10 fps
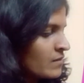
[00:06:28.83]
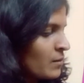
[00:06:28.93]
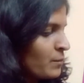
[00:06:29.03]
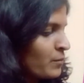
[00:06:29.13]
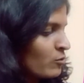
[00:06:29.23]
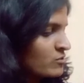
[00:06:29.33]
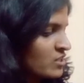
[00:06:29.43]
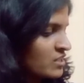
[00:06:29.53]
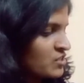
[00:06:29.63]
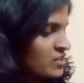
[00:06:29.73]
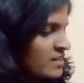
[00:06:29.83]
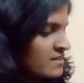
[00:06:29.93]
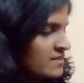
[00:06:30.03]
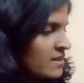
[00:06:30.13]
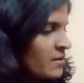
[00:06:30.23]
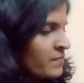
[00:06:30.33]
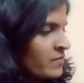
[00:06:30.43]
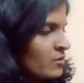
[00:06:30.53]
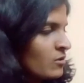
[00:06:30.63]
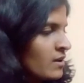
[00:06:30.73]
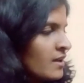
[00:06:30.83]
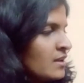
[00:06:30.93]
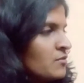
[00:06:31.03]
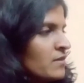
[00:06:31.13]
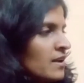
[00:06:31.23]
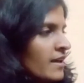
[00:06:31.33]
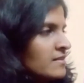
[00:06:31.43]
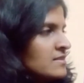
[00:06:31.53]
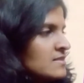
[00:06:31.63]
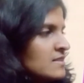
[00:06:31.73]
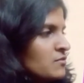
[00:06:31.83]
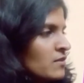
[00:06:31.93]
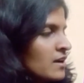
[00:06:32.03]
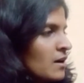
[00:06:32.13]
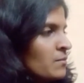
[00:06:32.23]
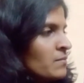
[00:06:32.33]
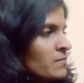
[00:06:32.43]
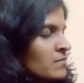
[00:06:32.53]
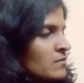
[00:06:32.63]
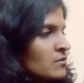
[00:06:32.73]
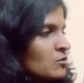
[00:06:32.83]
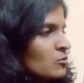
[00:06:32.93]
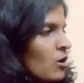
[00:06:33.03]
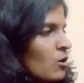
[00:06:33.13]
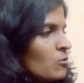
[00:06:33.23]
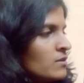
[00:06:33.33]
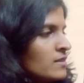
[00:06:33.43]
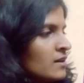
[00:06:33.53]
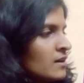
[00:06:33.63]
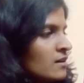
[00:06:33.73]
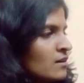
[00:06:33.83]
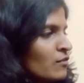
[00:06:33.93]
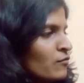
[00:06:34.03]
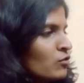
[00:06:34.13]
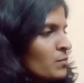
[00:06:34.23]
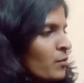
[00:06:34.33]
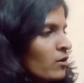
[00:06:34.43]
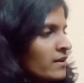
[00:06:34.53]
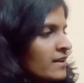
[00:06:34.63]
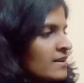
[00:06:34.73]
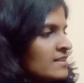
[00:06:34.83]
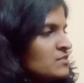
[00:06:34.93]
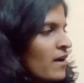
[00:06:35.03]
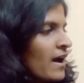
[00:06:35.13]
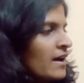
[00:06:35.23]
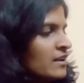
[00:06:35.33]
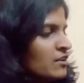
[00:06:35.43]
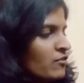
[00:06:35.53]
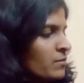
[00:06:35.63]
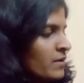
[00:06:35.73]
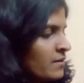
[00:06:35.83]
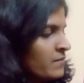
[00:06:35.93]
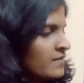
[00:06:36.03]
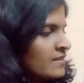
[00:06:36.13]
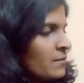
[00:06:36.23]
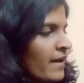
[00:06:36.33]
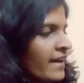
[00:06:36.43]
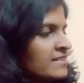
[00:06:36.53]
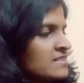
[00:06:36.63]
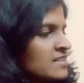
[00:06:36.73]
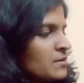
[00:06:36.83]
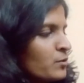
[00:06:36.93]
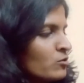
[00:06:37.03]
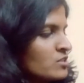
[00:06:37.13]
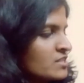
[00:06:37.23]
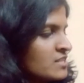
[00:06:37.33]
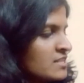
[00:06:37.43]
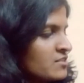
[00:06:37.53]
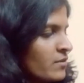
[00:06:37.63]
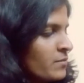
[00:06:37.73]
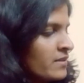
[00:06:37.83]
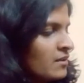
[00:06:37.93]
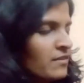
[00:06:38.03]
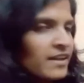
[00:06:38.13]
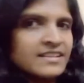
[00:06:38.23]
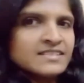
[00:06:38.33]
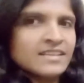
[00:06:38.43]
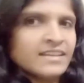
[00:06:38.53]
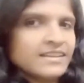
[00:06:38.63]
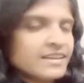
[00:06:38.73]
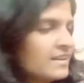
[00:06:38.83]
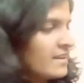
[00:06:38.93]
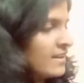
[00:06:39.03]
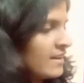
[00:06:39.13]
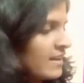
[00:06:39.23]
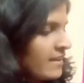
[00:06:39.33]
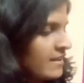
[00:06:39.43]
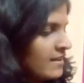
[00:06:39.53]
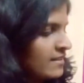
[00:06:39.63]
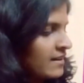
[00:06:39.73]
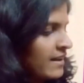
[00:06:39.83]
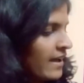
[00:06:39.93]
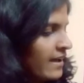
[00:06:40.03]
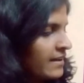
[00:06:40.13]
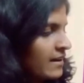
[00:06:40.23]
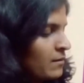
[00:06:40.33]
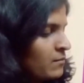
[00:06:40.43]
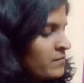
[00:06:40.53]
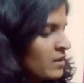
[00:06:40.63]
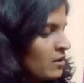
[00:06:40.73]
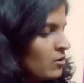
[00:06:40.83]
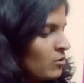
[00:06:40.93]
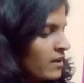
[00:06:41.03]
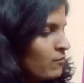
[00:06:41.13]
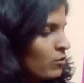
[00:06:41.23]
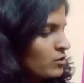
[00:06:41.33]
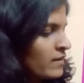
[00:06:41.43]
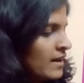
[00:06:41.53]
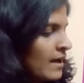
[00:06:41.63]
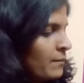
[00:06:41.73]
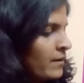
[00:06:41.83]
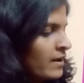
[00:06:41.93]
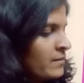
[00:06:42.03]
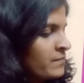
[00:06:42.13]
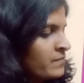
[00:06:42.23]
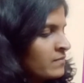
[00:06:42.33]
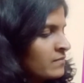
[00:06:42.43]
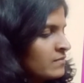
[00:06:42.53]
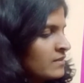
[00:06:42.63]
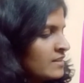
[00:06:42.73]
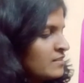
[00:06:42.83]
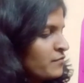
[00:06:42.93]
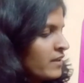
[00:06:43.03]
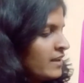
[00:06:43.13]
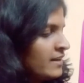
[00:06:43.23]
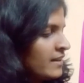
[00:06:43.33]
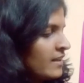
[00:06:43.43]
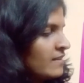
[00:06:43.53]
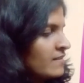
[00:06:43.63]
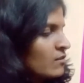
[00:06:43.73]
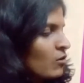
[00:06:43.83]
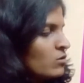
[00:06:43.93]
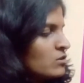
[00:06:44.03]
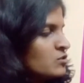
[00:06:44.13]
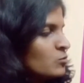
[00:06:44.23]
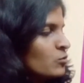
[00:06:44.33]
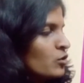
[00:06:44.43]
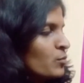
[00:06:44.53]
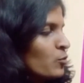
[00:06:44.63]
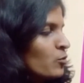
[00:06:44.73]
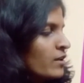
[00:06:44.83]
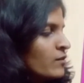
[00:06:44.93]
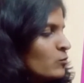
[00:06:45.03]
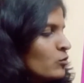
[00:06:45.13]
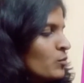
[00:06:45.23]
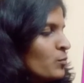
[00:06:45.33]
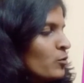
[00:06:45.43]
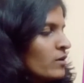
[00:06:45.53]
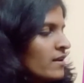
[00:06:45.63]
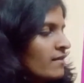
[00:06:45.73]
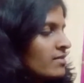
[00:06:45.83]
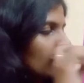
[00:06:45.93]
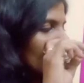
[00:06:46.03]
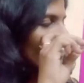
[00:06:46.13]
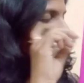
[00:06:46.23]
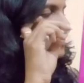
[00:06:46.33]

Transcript: projections. Okay, it will like this, it will come throughout the food particles where it will be. Some extent projections will be there. We can see it clearly like in the diagram. Okay, what will happen? This feet is called pseudopodia. Pseudopodia nothing but